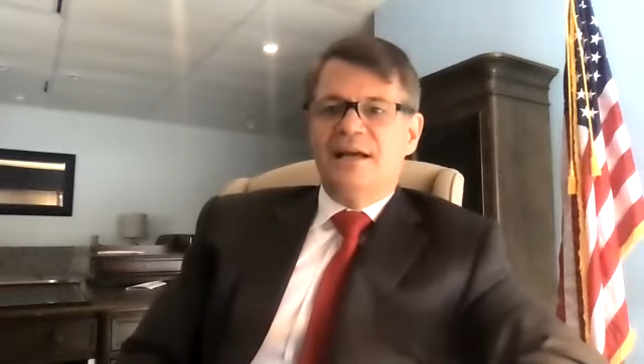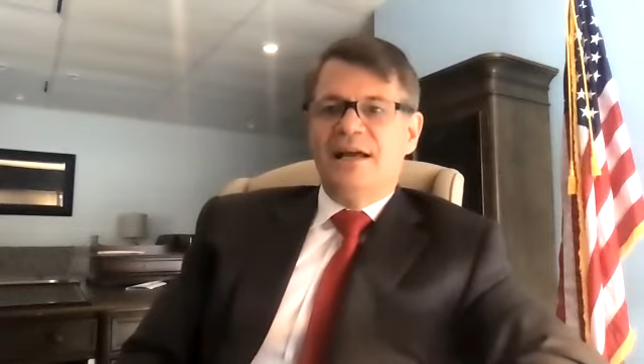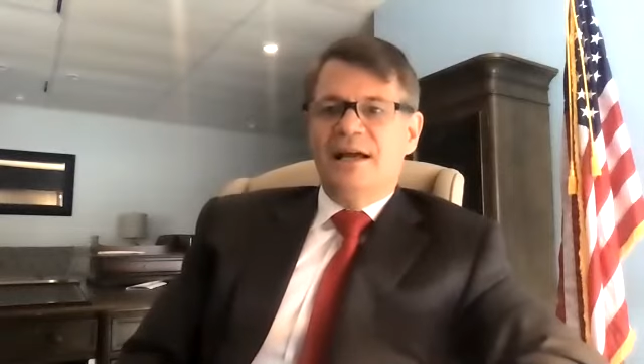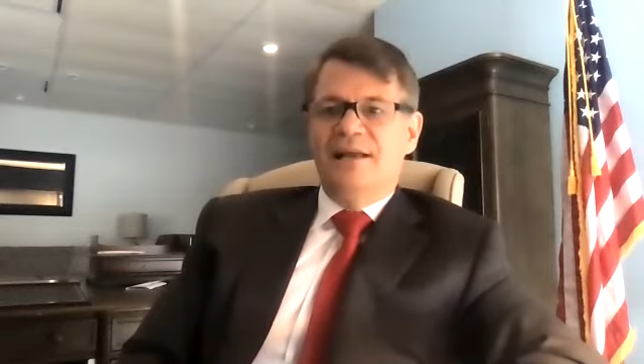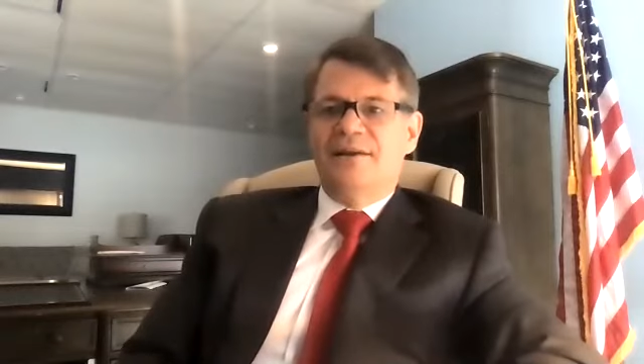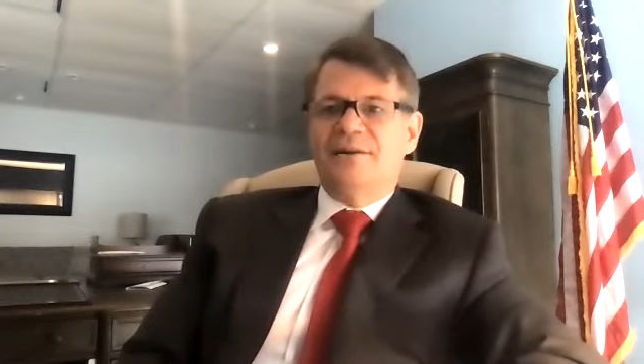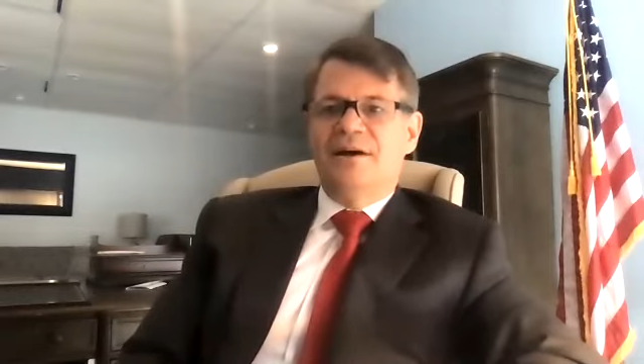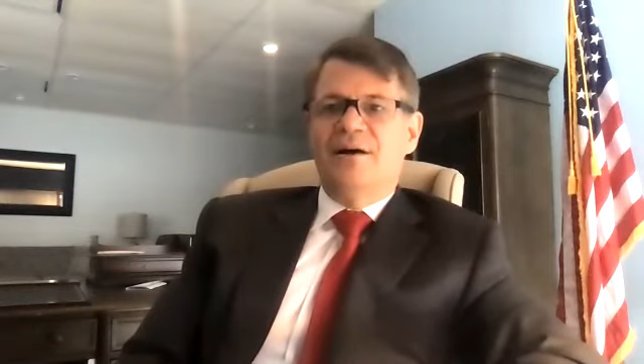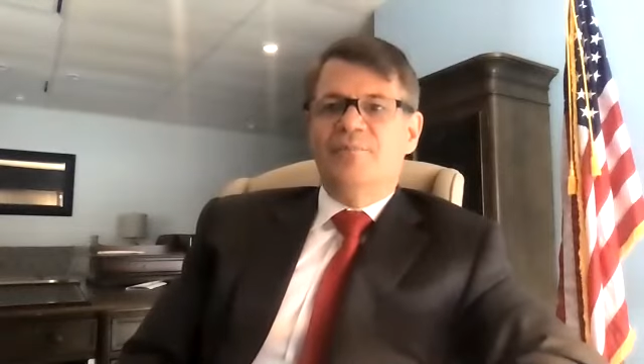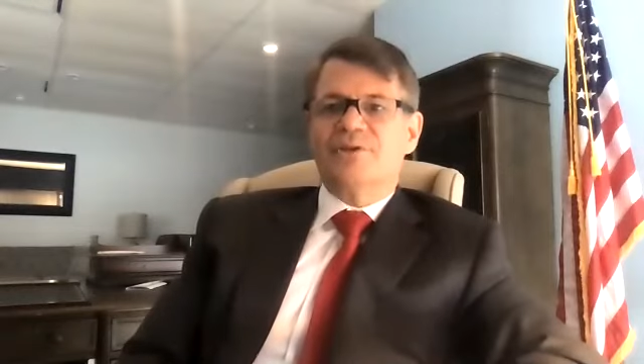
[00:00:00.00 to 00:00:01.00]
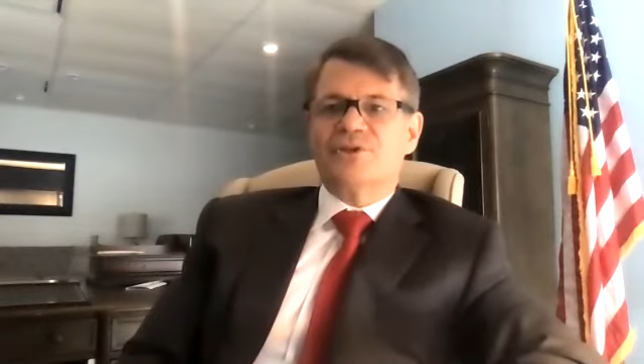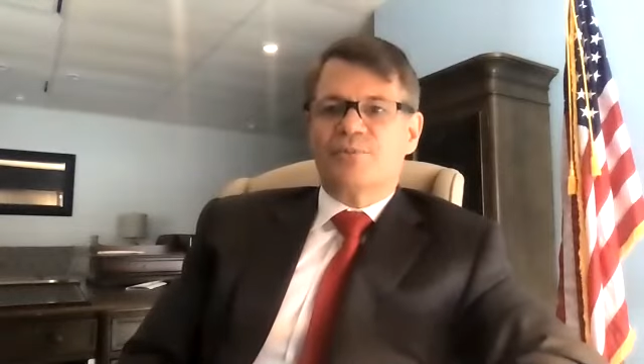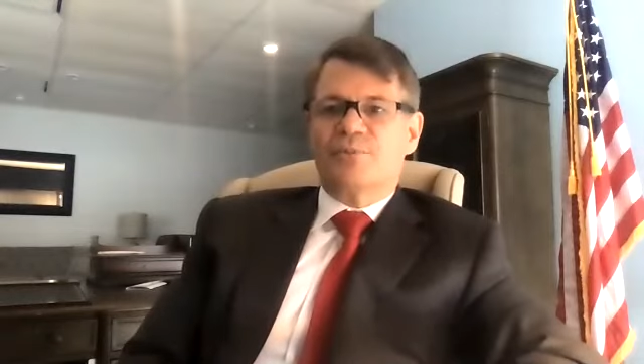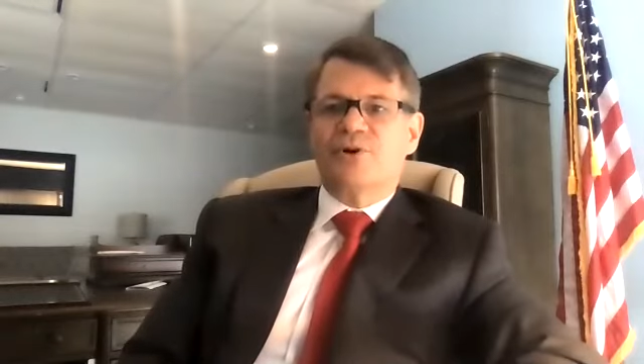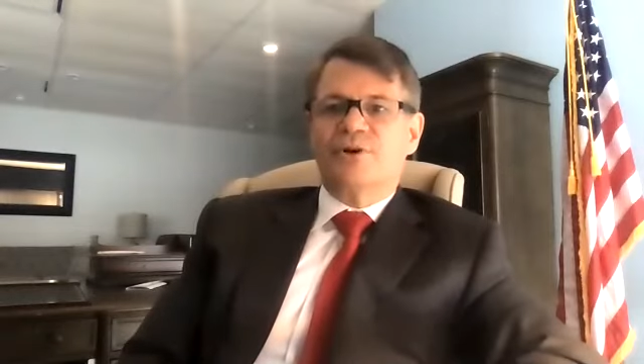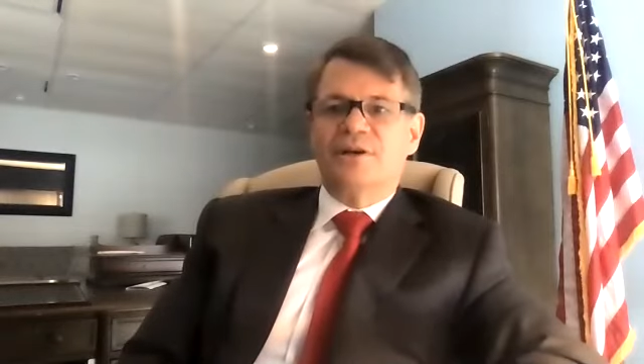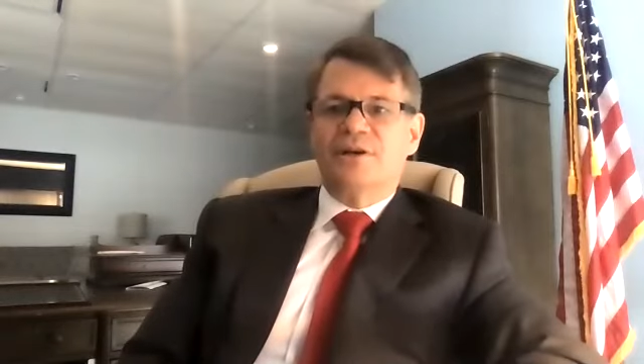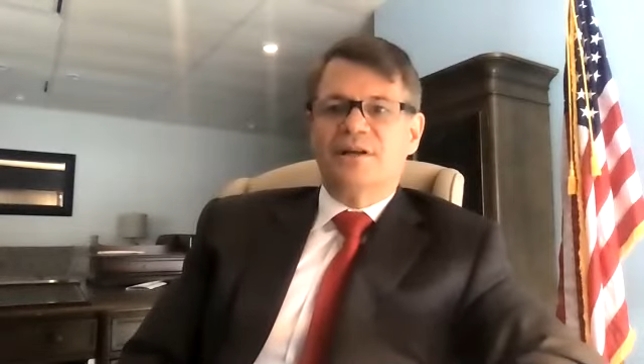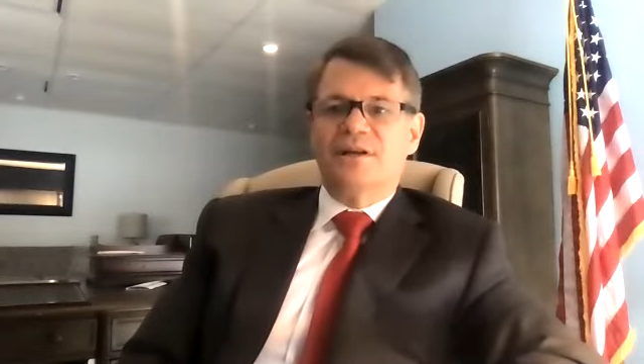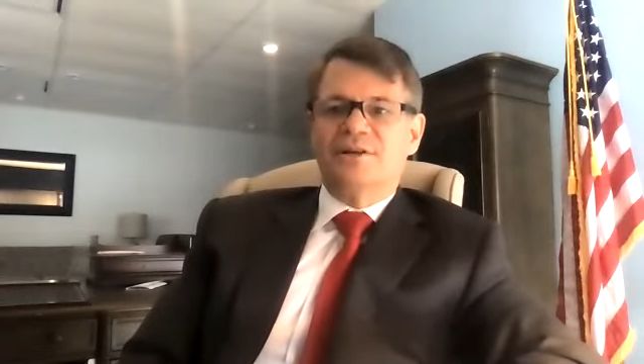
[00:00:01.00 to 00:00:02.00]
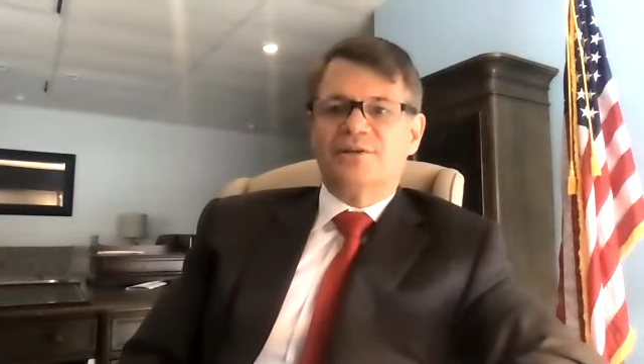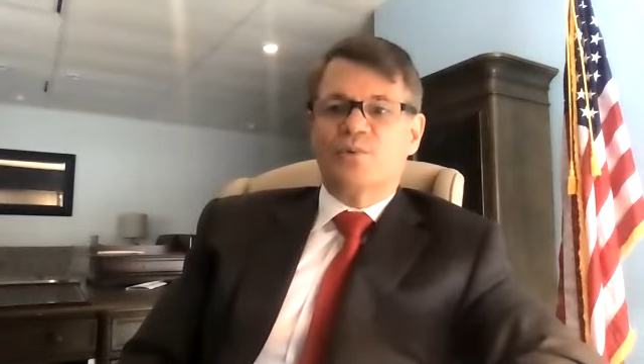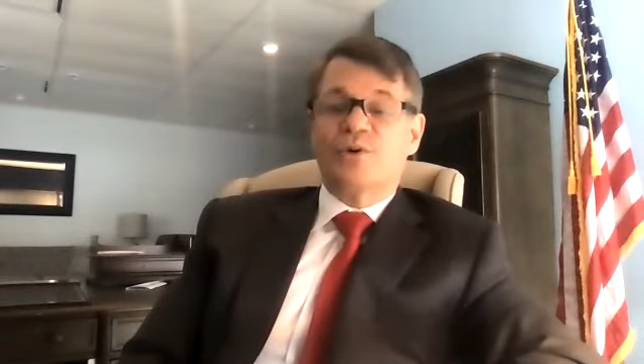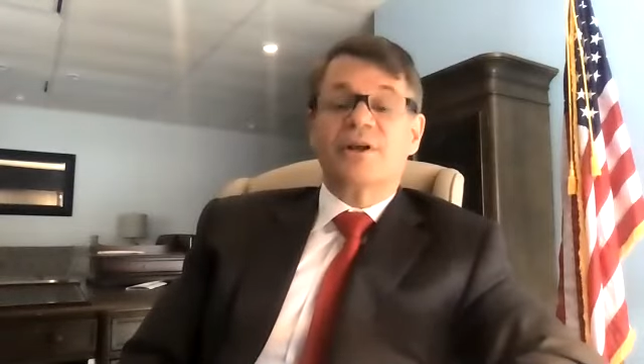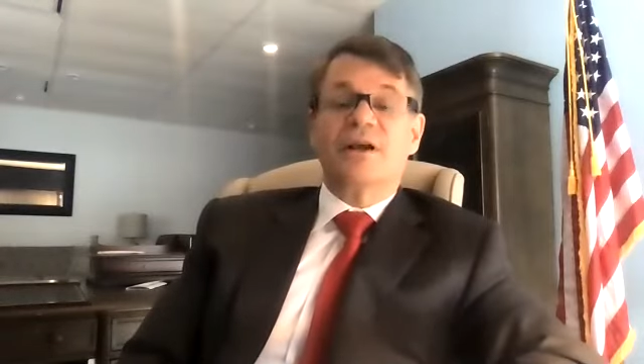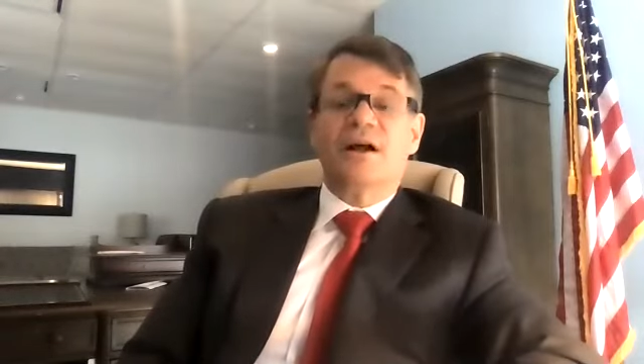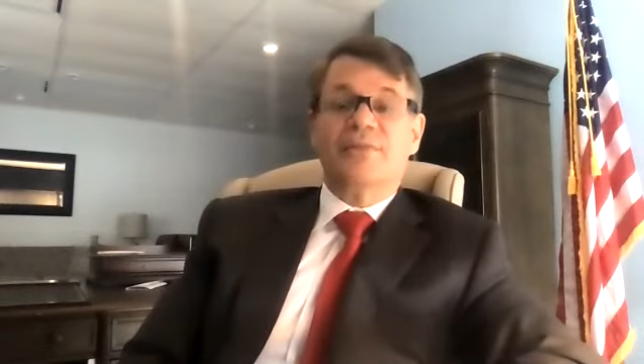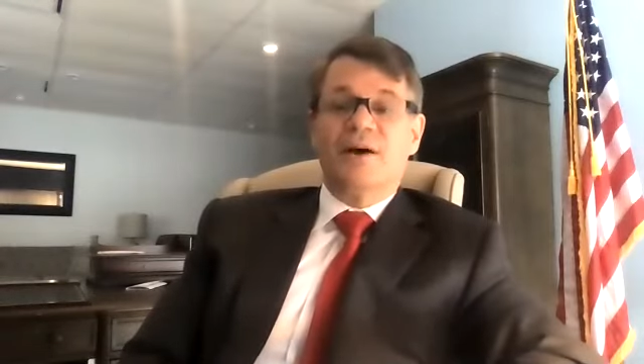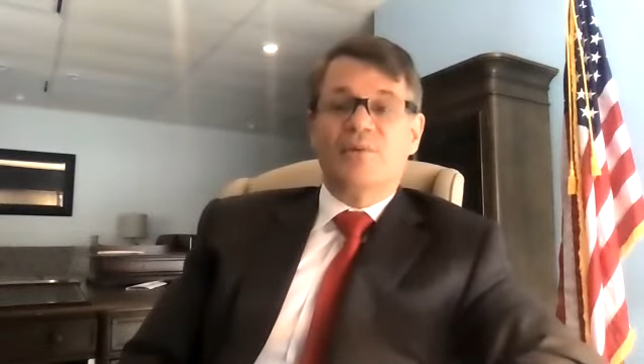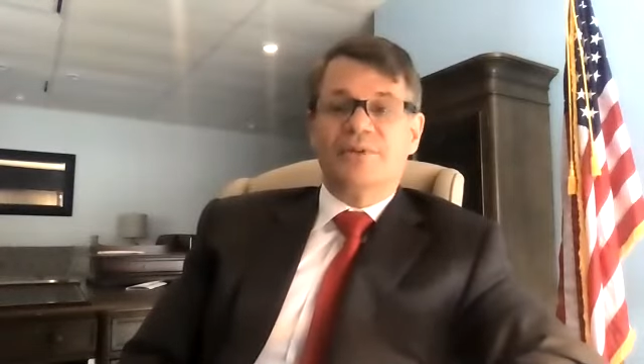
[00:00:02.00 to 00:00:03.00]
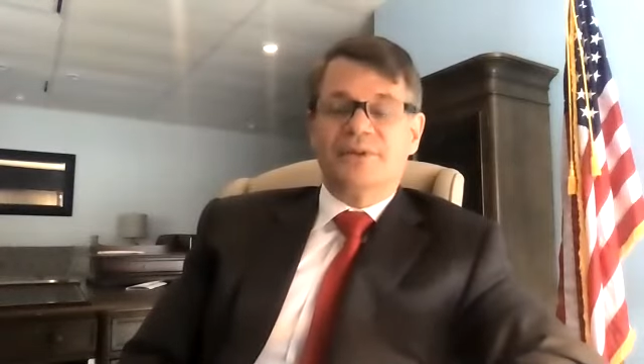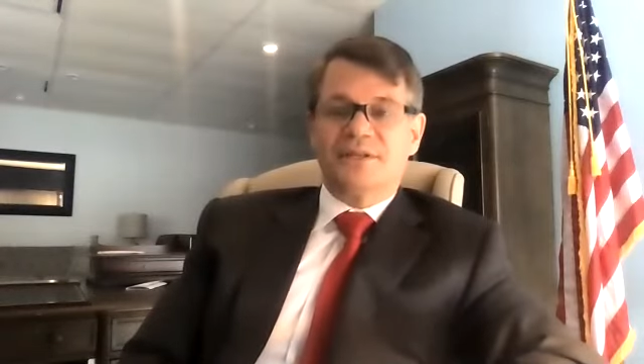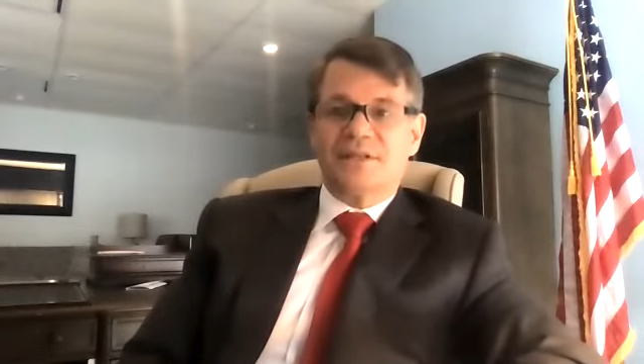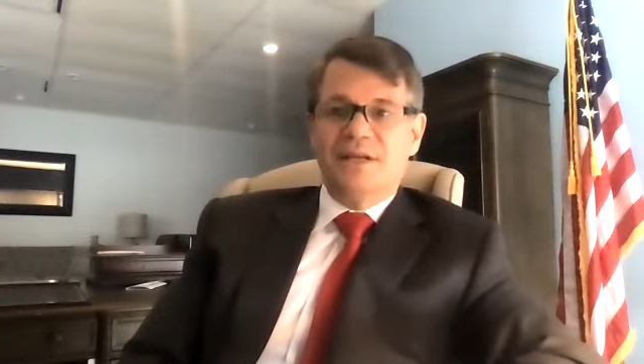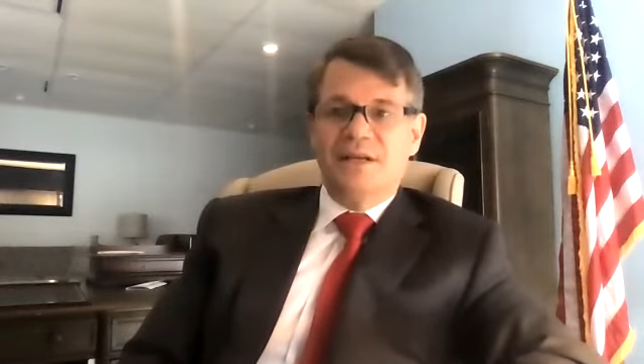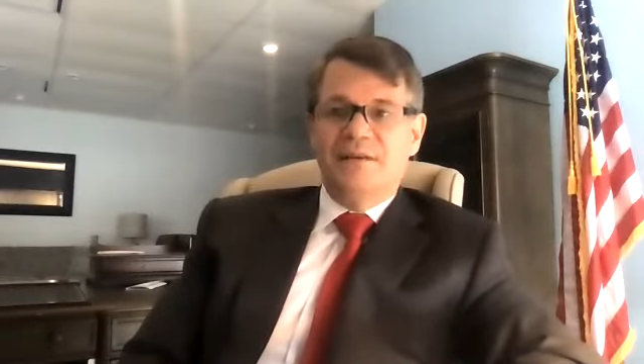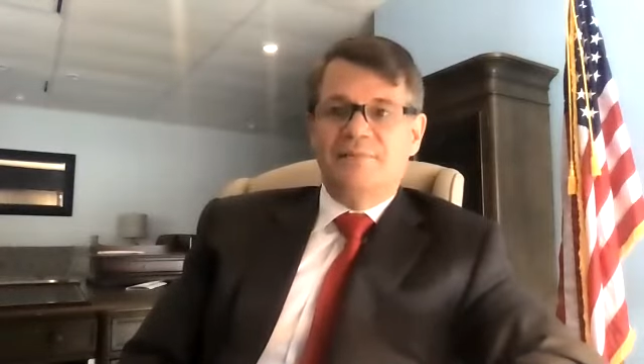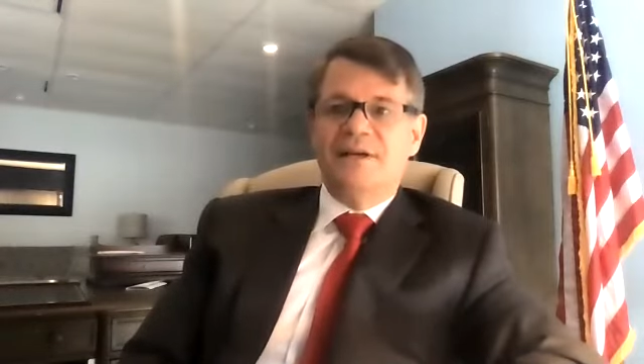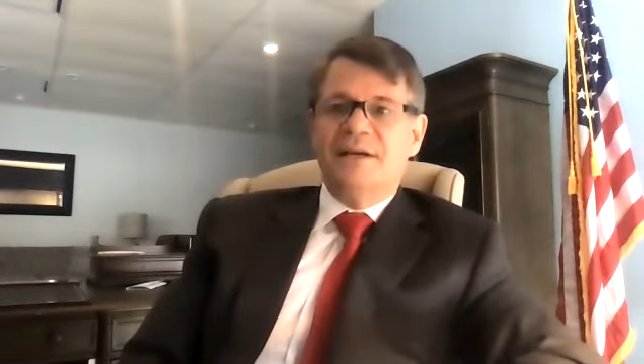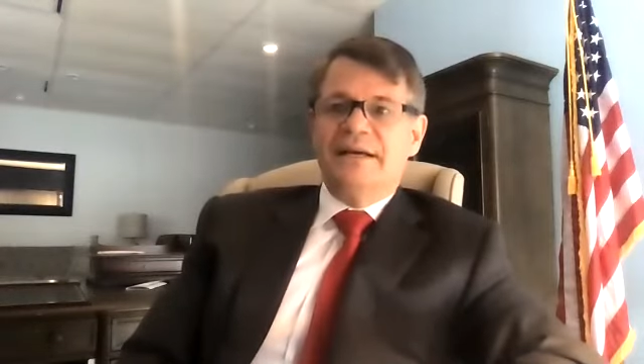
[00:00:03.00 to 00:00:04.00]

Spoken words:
And Mr. Burton is working on that with his team.